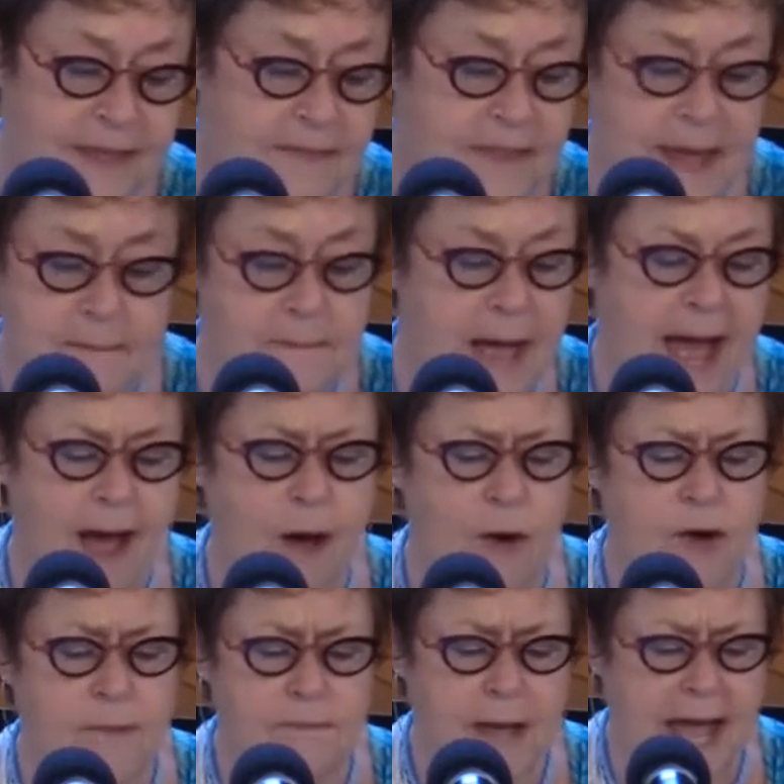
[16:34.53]
They
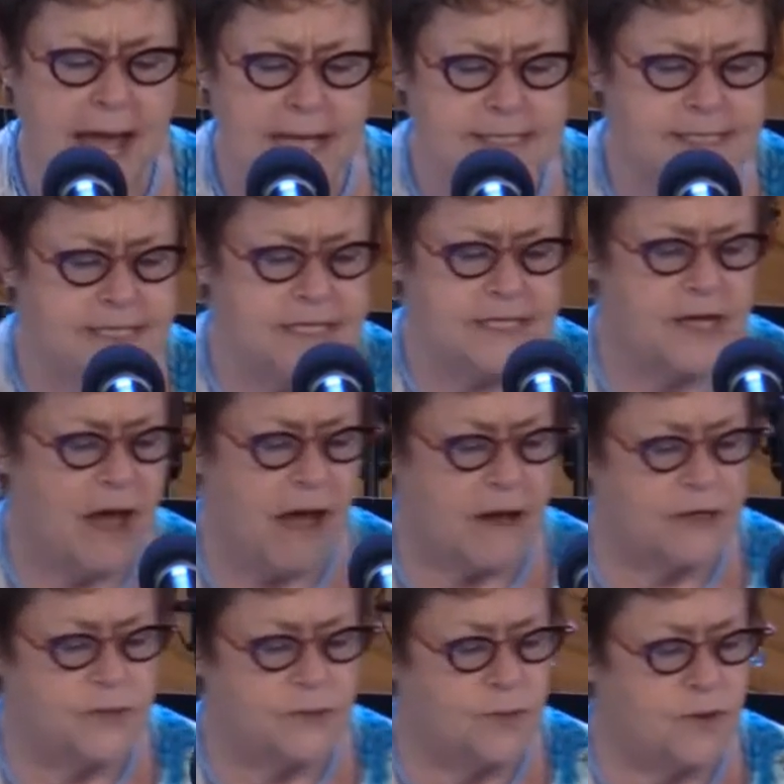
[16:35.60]
powered past the
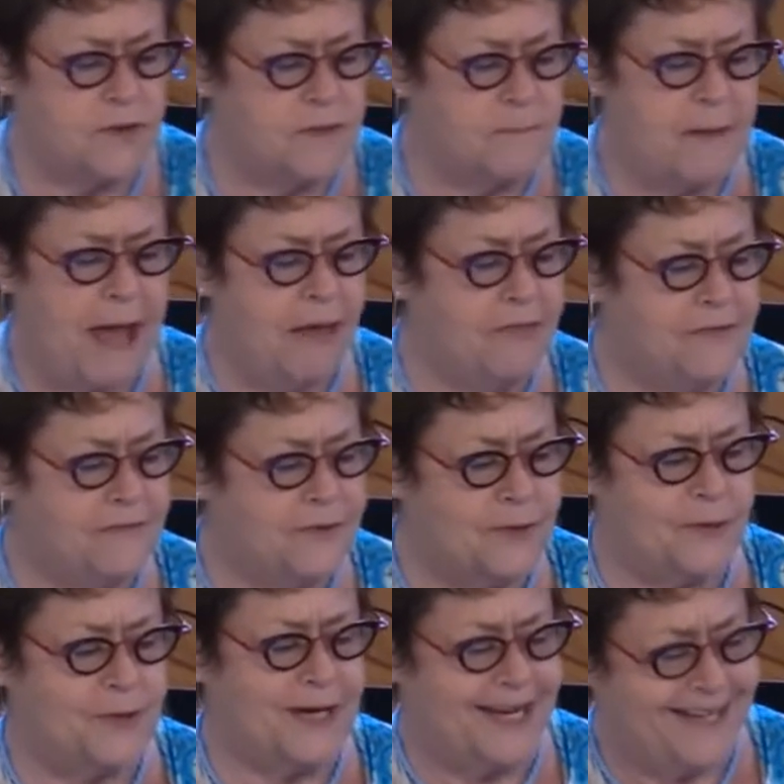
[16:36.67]
dock toward the mouth of the
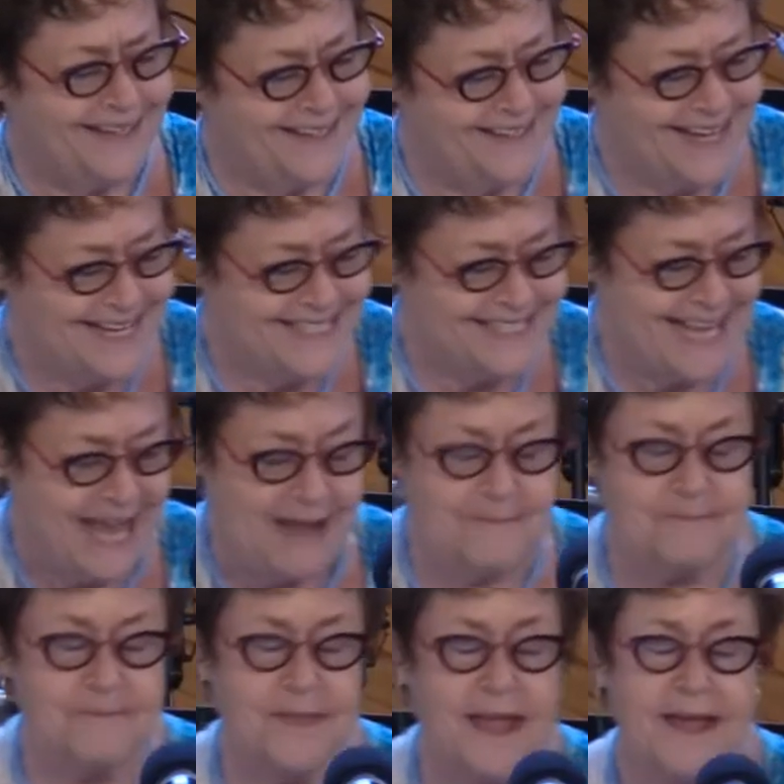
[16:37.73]
creek, they say.
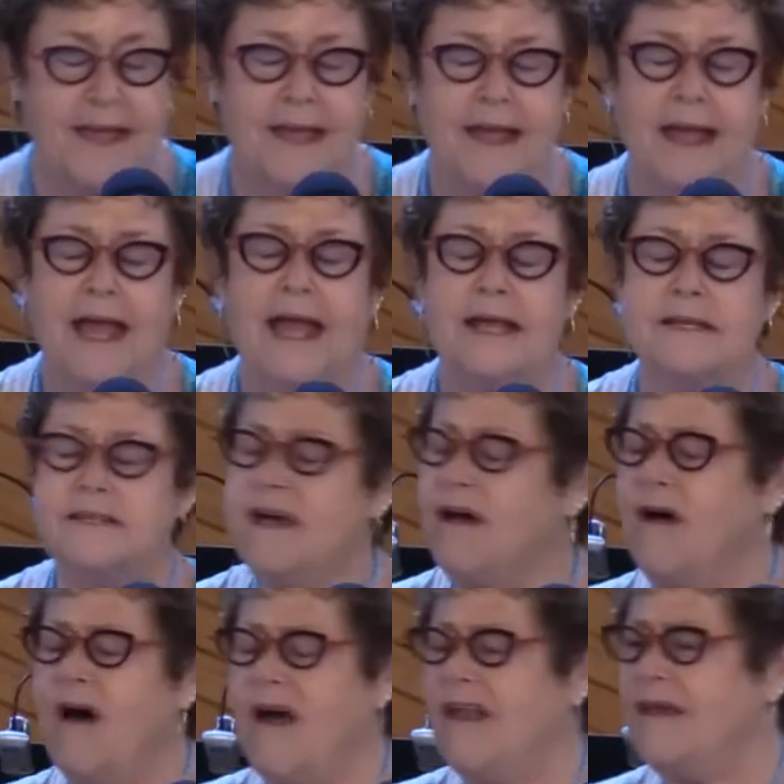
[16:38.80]
So
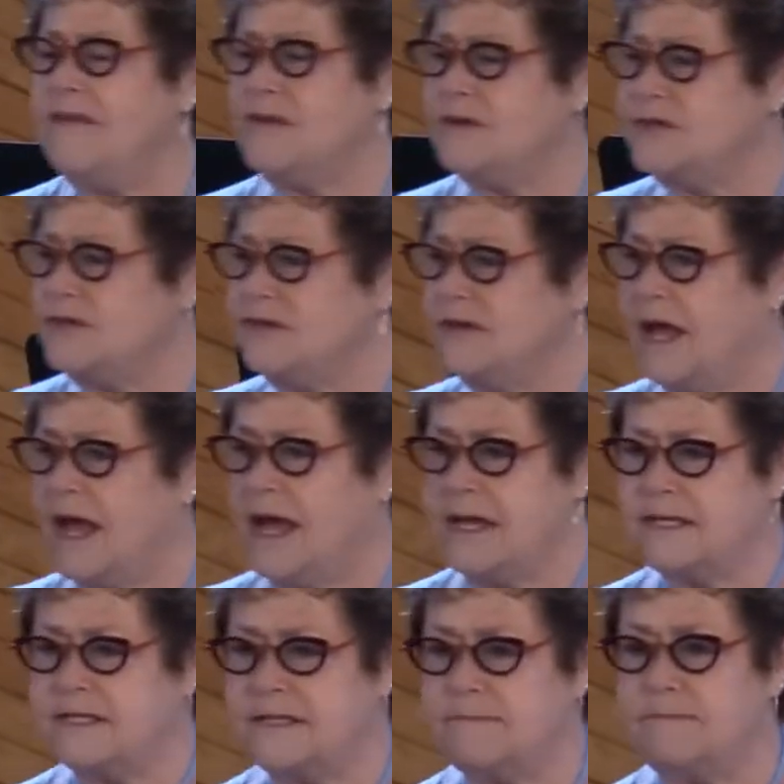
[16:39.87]
all of those are
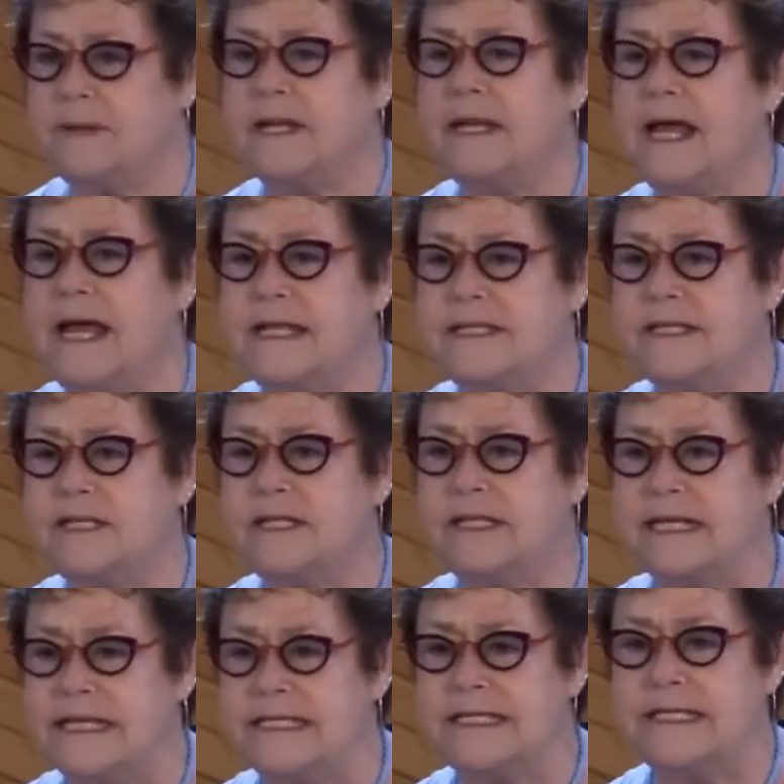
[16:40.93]
nice, but let's
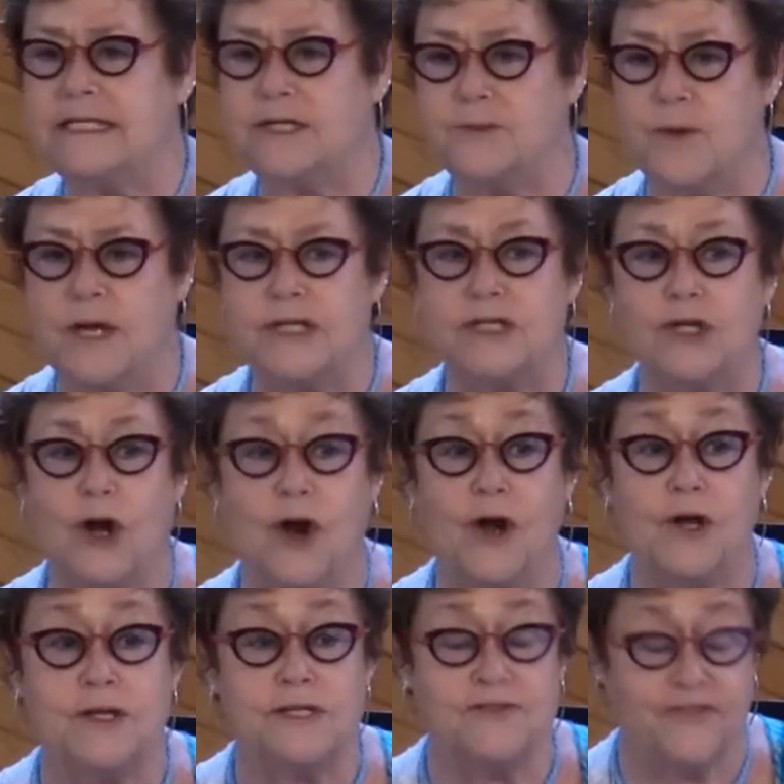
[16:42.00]
listen to what
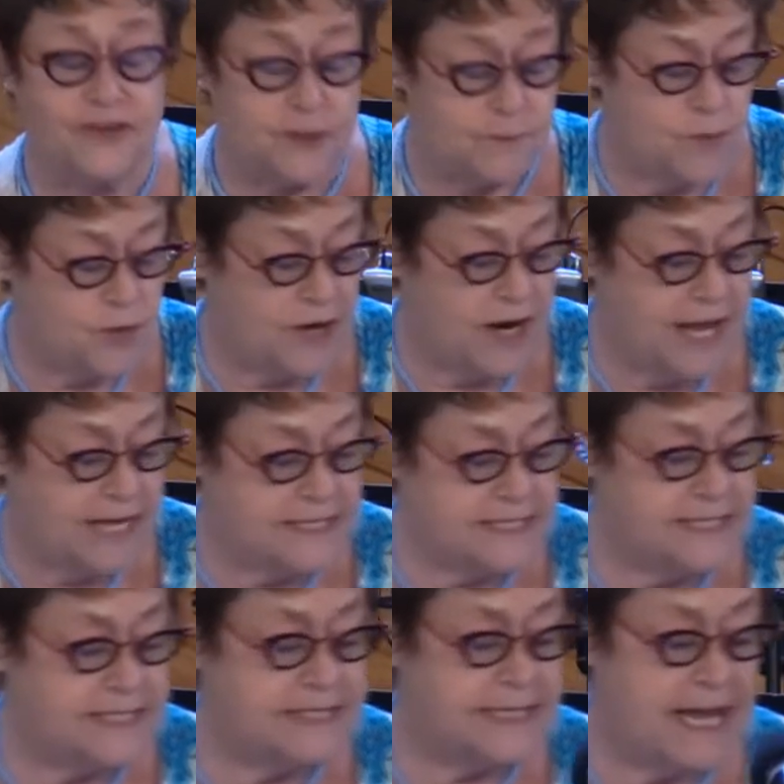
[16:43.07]
Charles Fillmore has
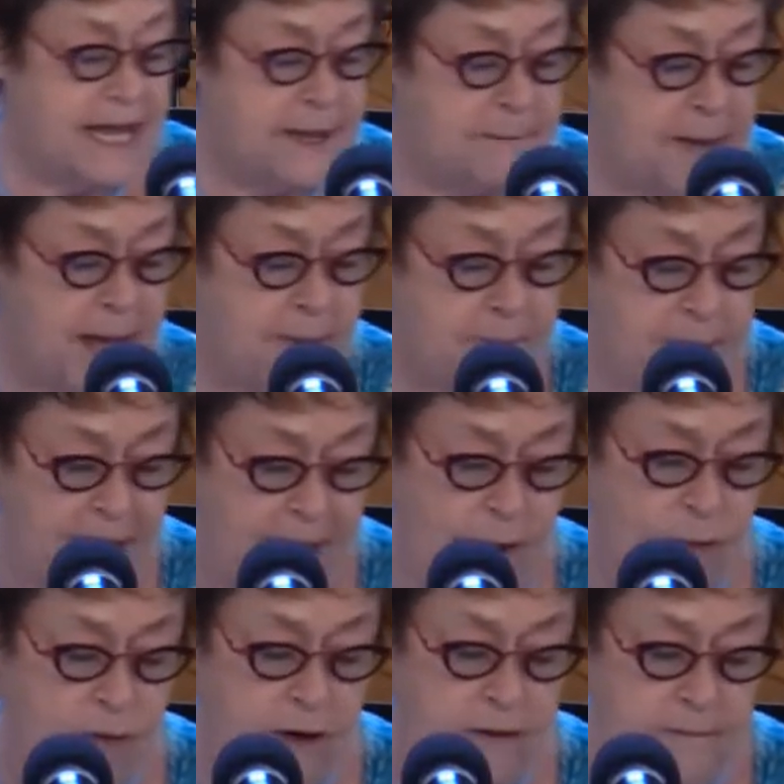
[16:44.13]
to say about
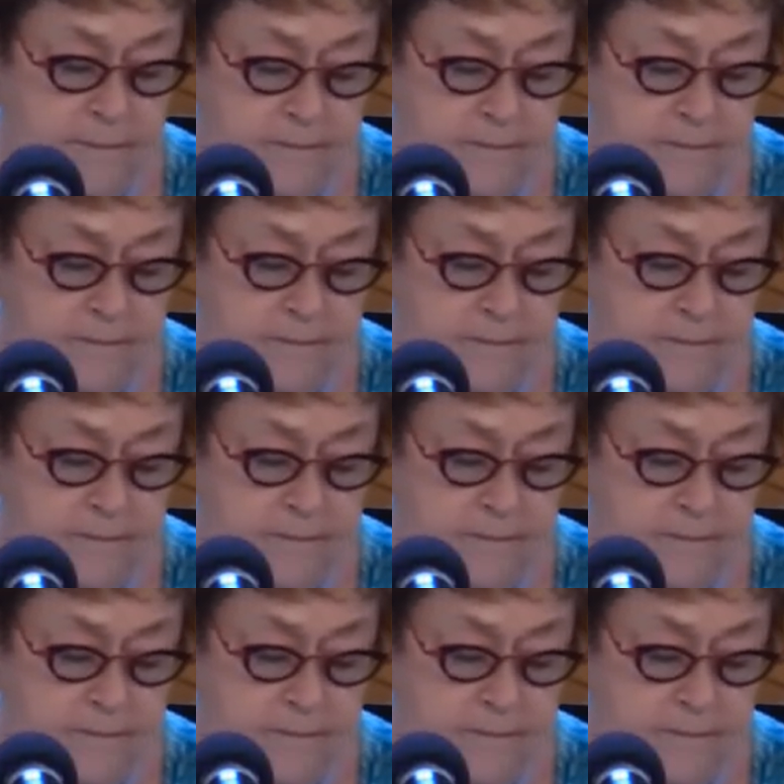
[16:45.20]
power.